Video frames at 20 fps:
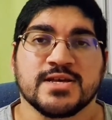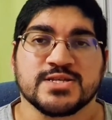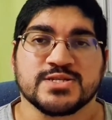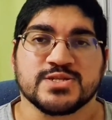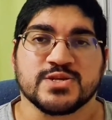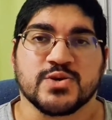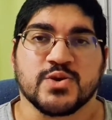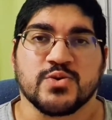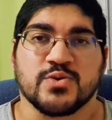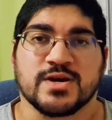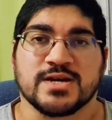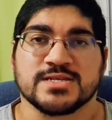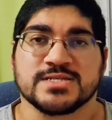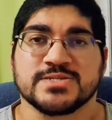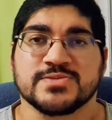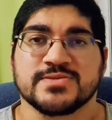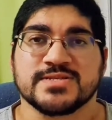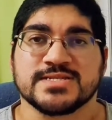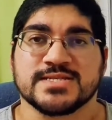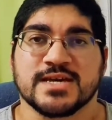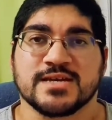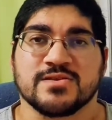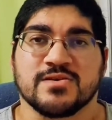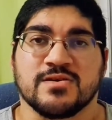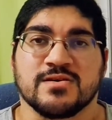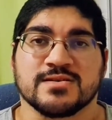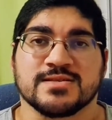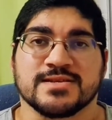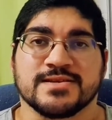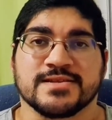So as soon as that
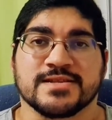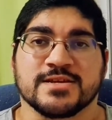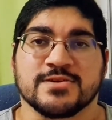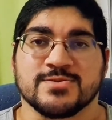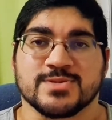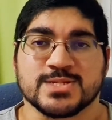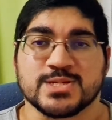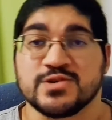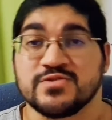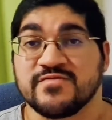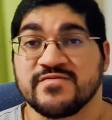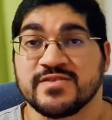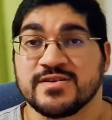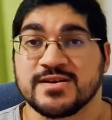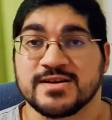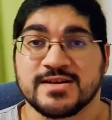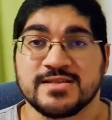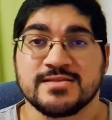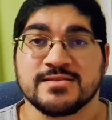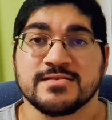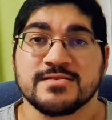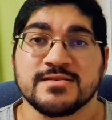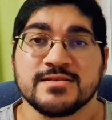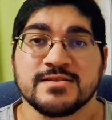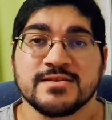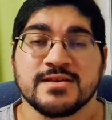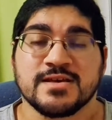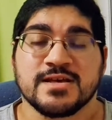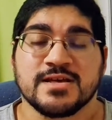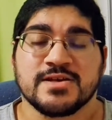heart rate goes over
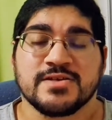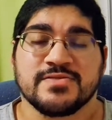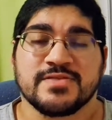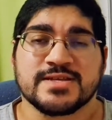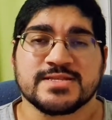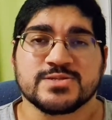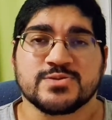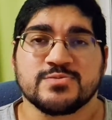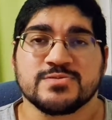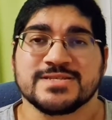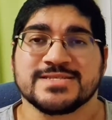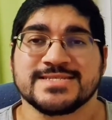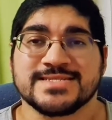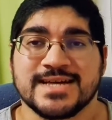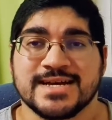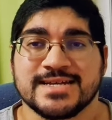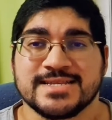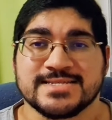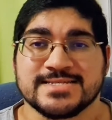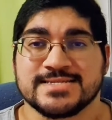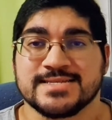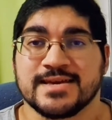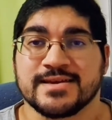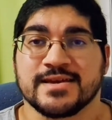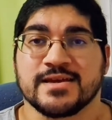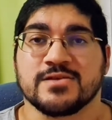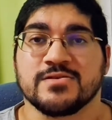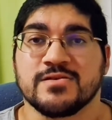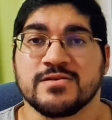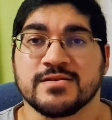100, that's called a sinus
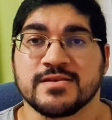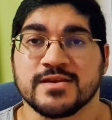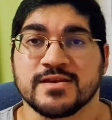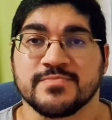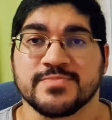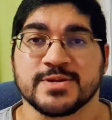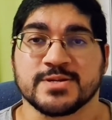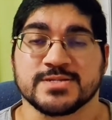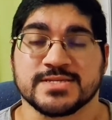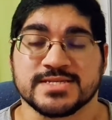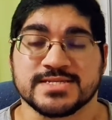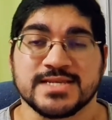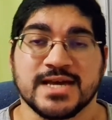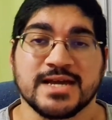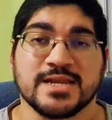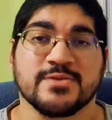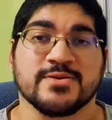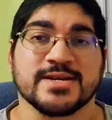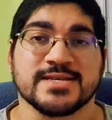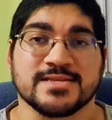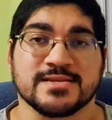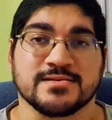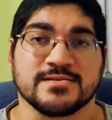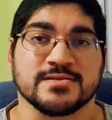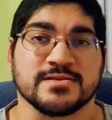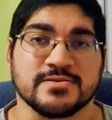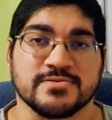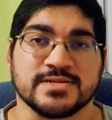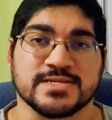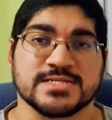tachycardia, because the sinoatrial
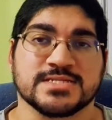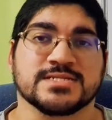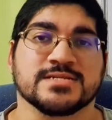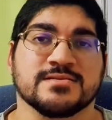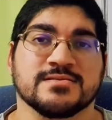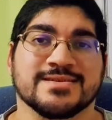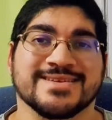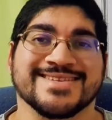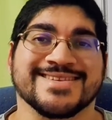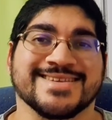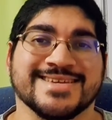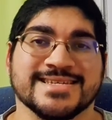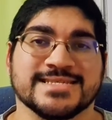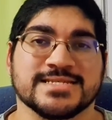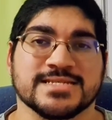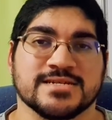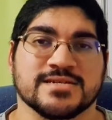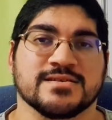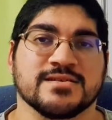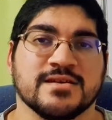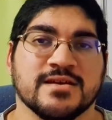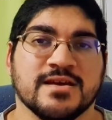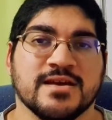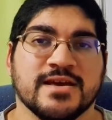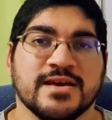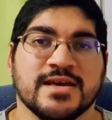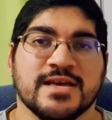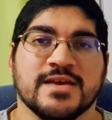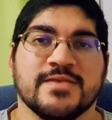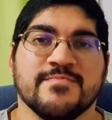node is still releasing
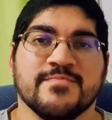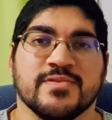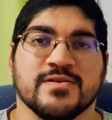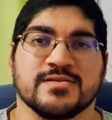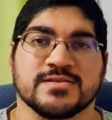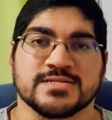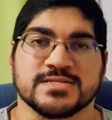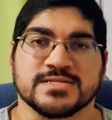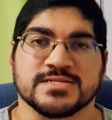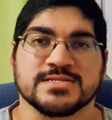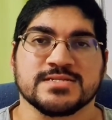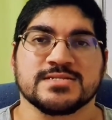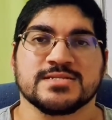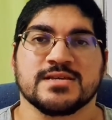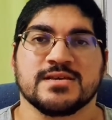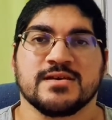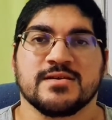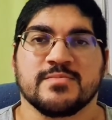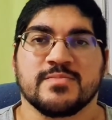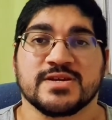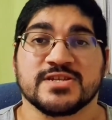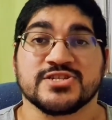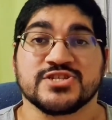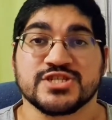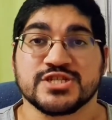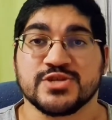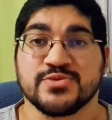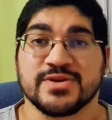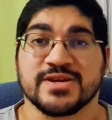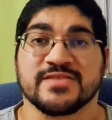impulses, but it's
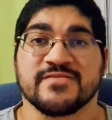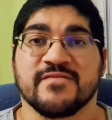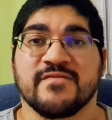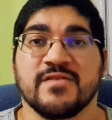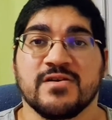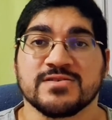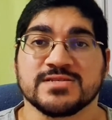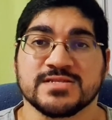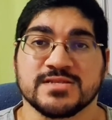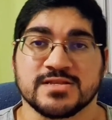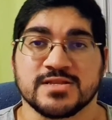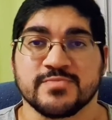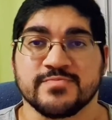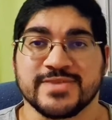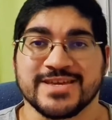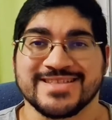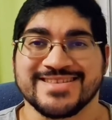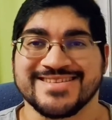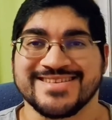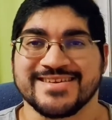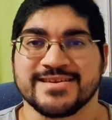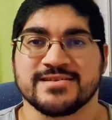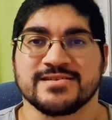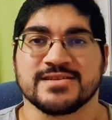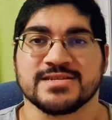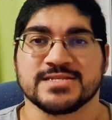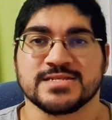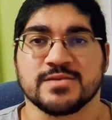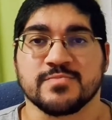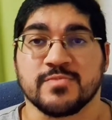just doing it faster to meet an
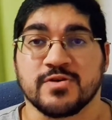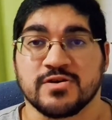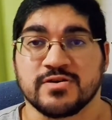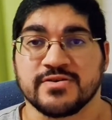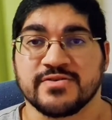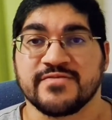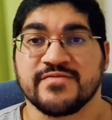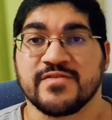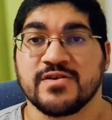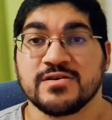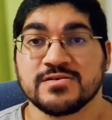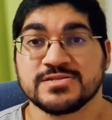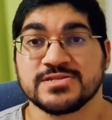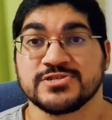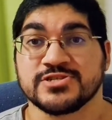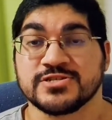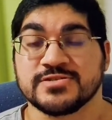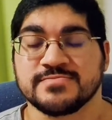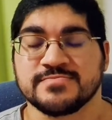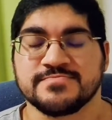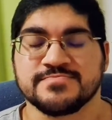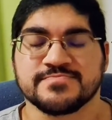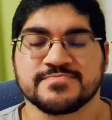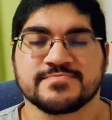increased demand for oxygen.